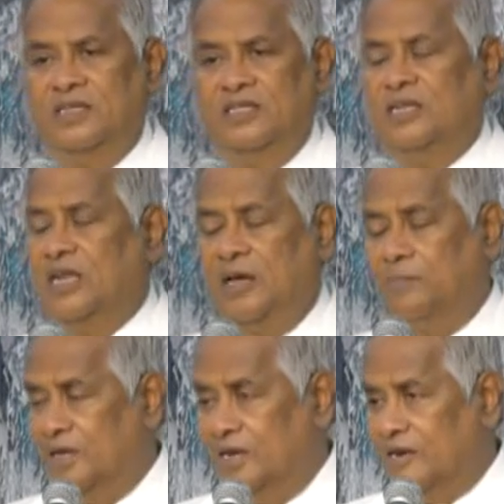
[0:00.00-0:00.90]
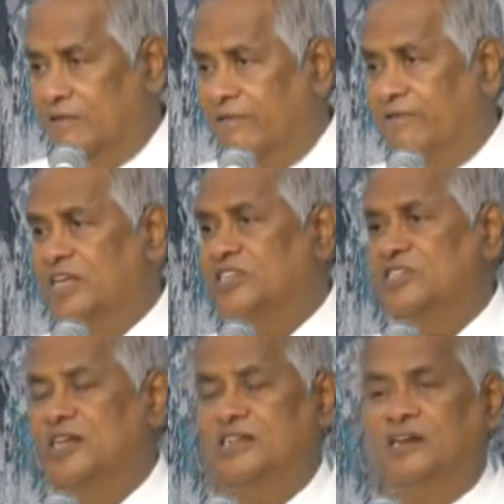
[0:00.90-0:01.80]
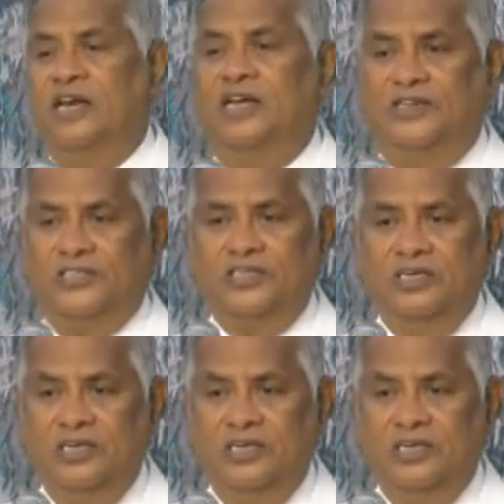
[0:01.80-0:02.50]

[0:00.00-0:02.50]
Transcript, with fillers: that I may not reach that height.